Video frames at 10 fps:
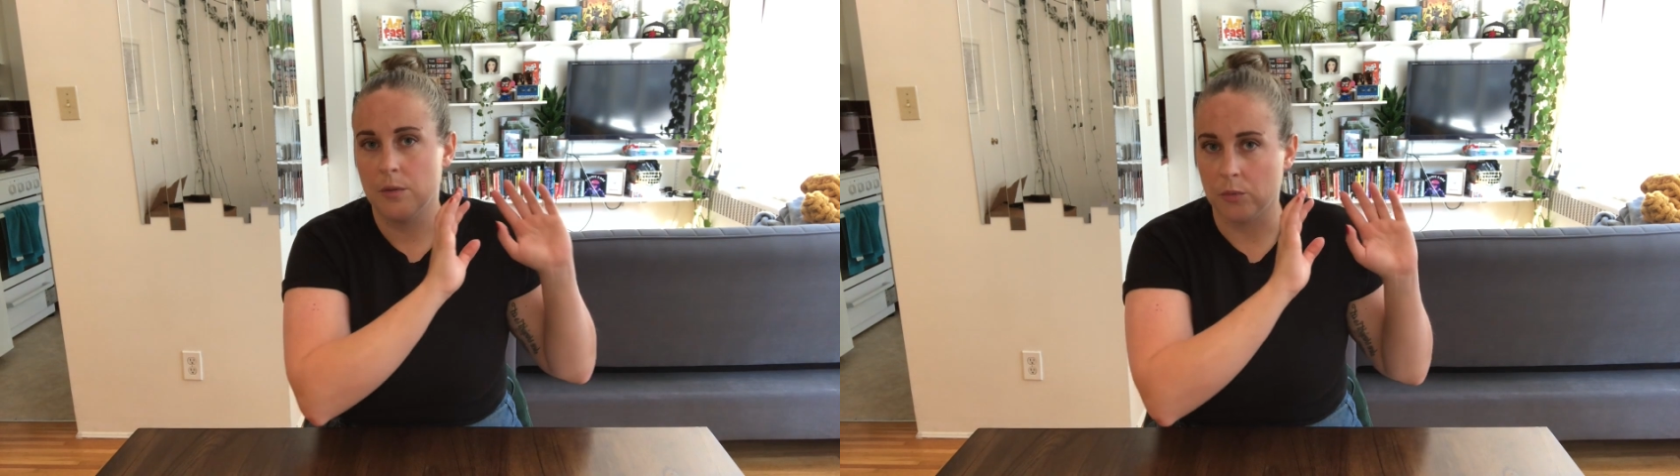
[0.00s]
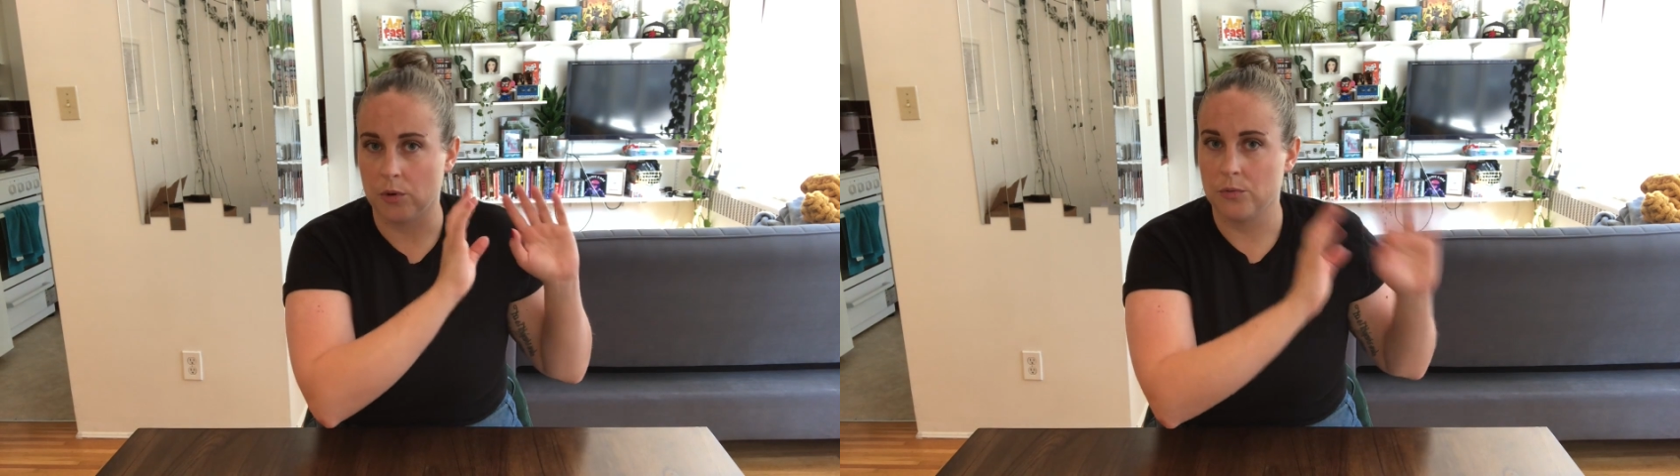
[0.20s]

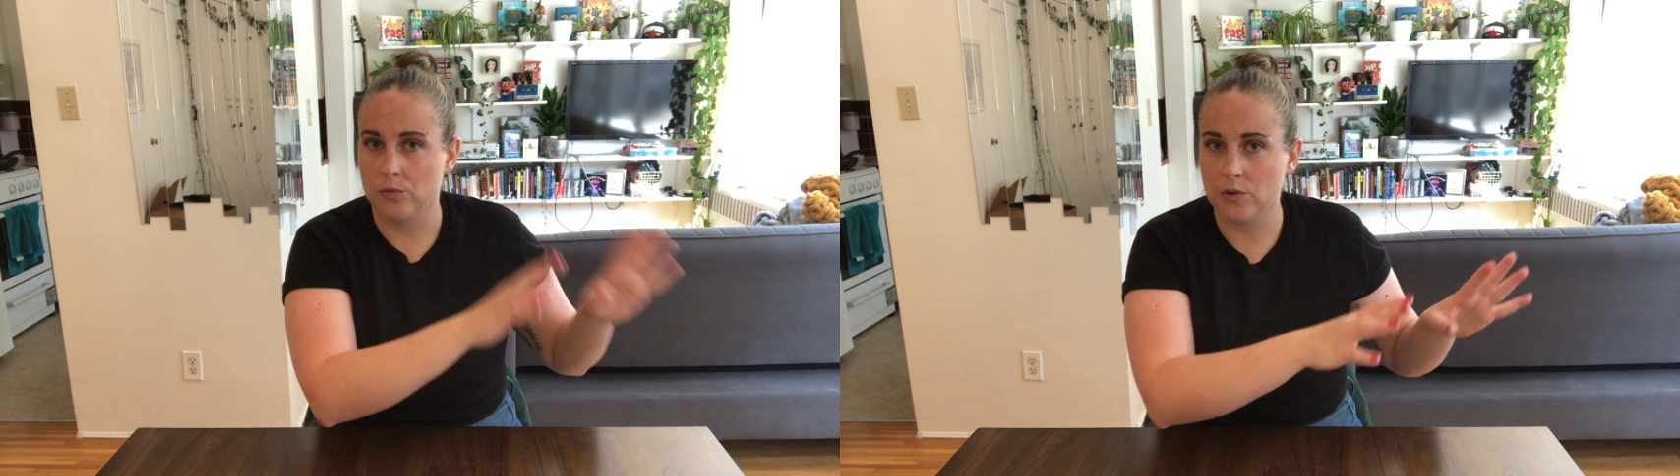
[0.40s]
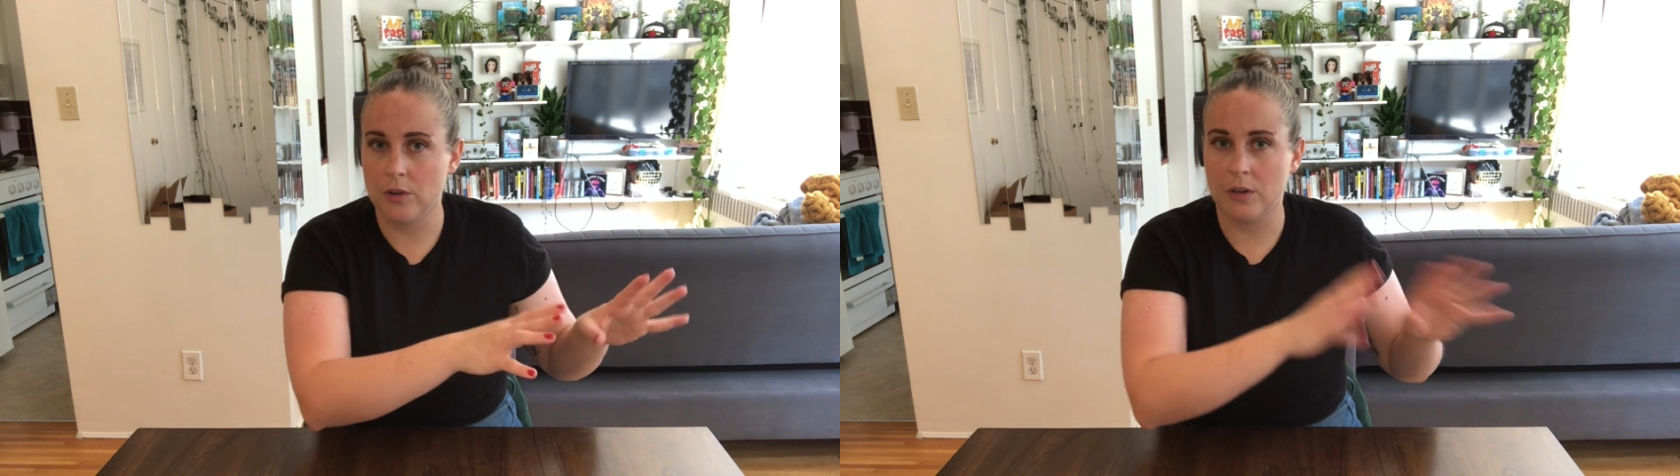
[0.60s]
more
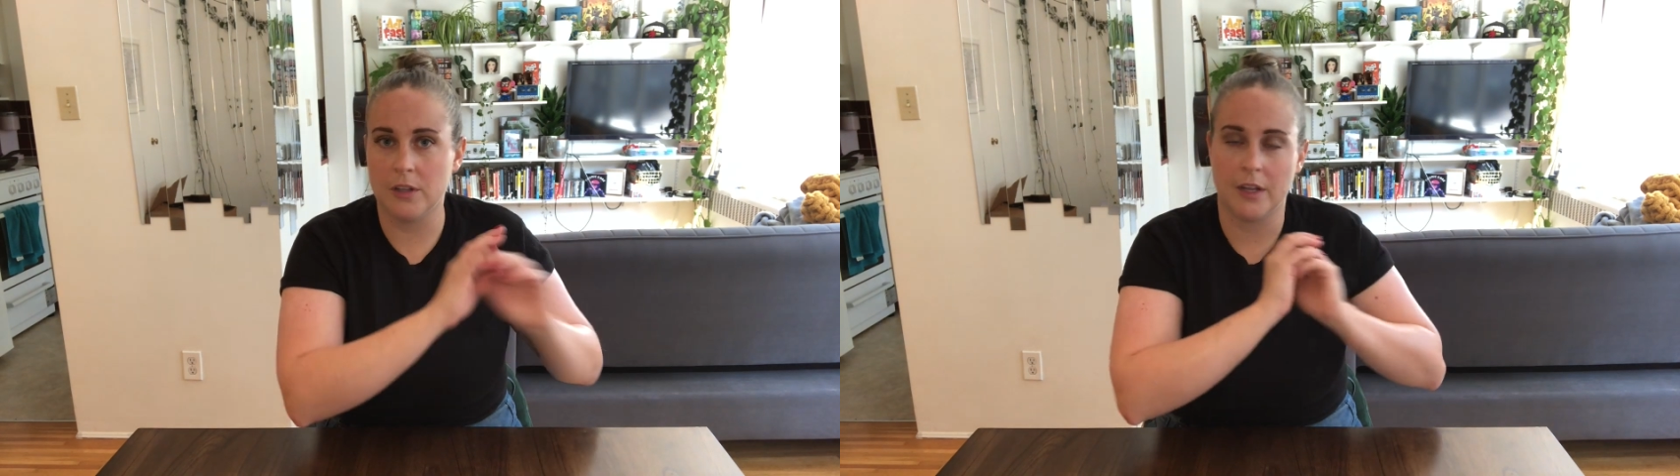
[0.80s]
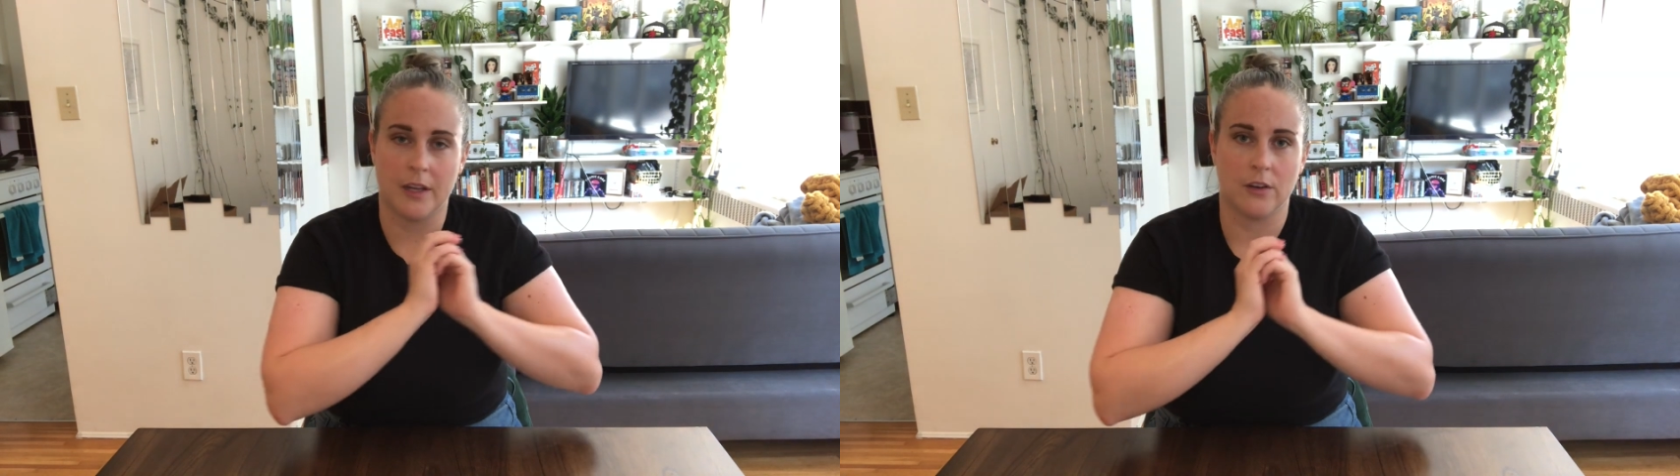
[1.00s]

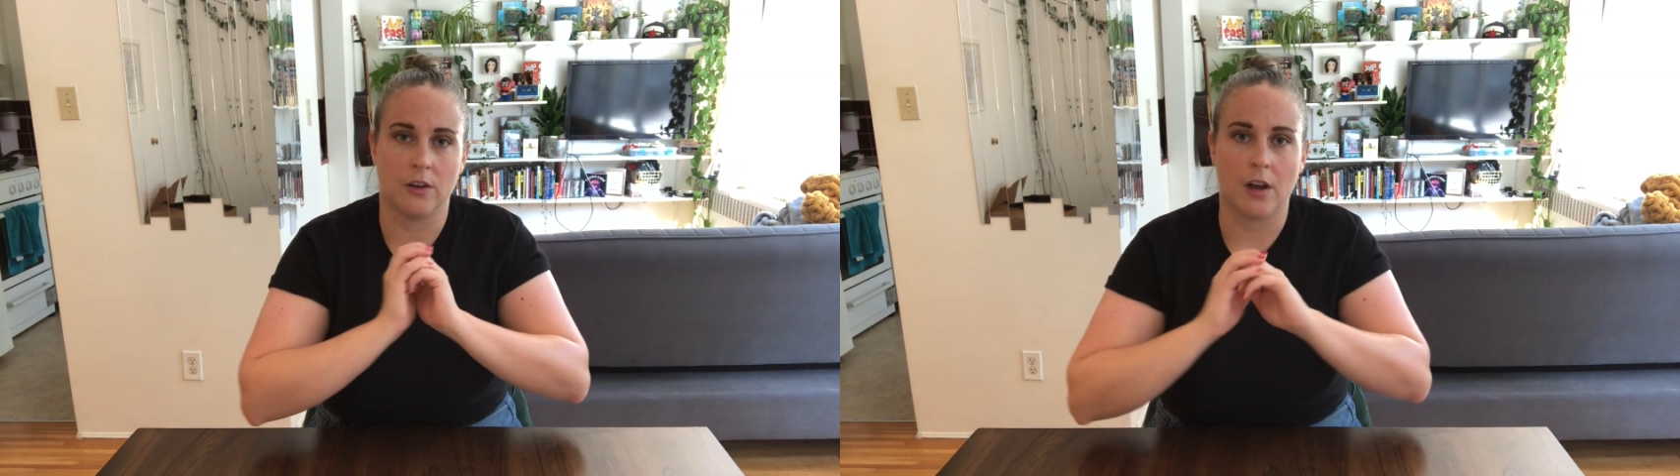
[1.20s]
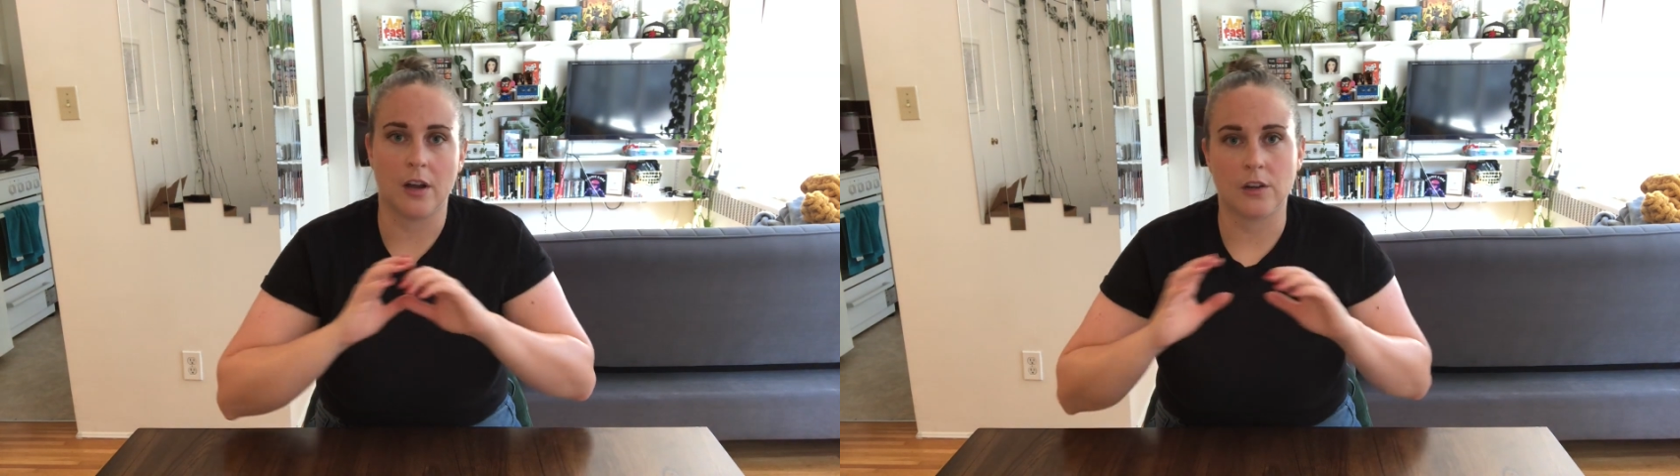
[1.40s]
rural and you're
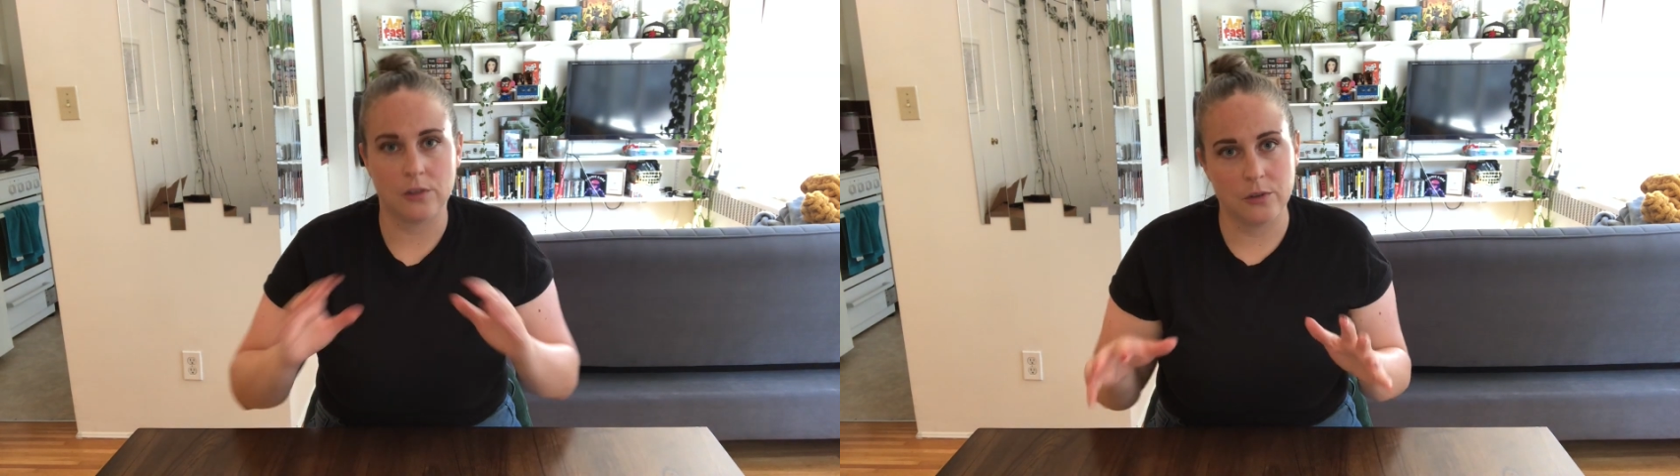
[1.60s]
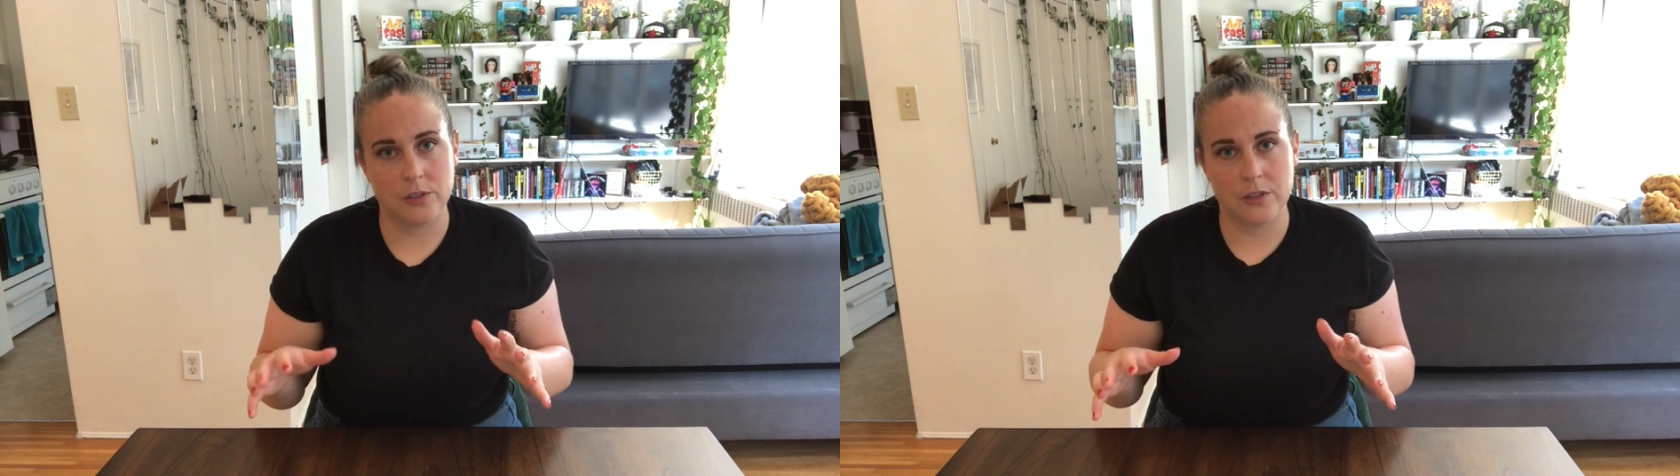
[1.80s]
not
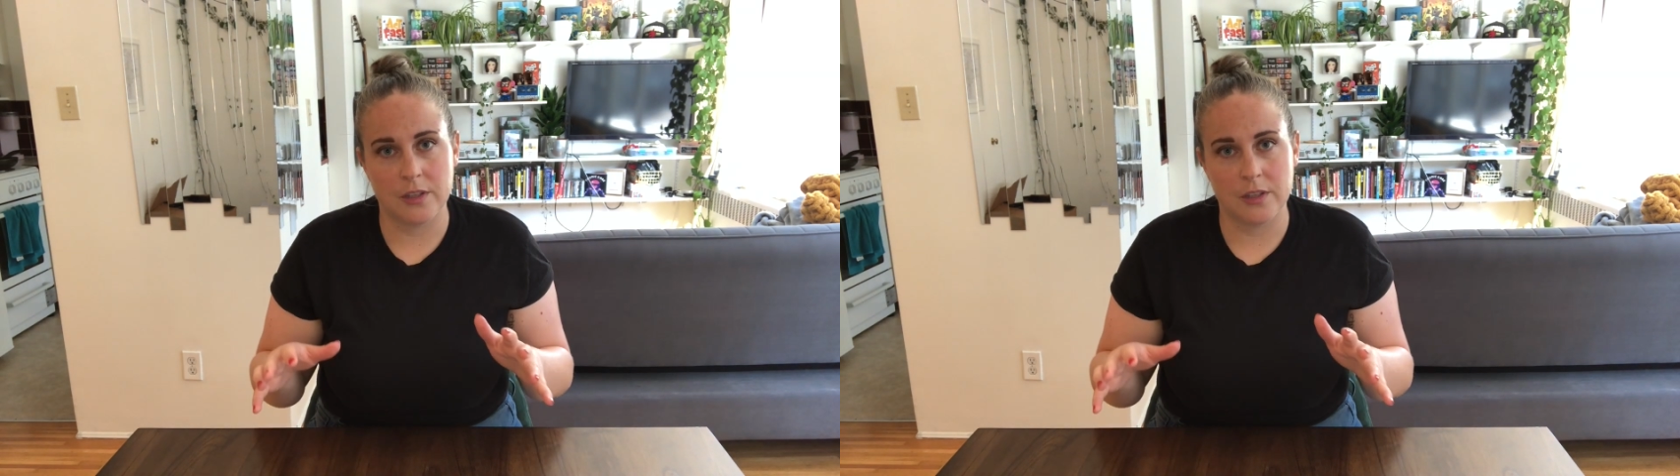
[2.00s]
close to